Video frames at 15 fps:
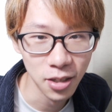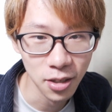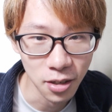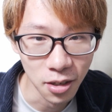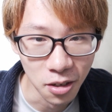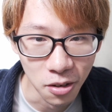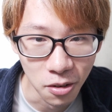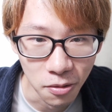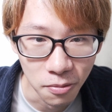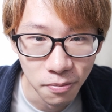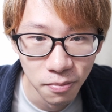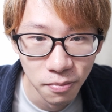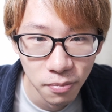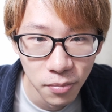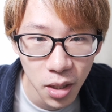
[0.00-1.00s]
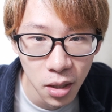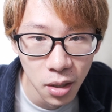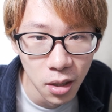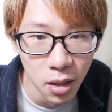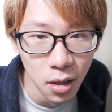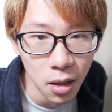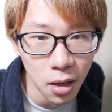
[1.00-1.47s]
So
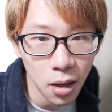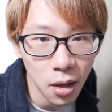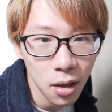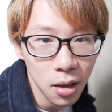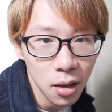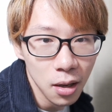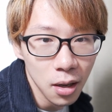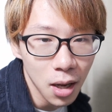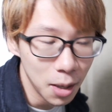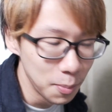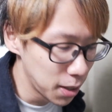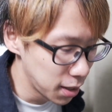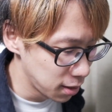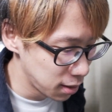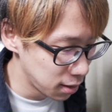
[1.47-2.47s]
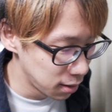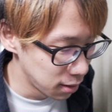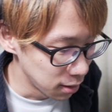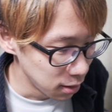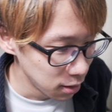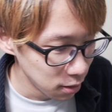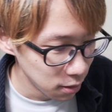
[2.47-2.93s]
I mean,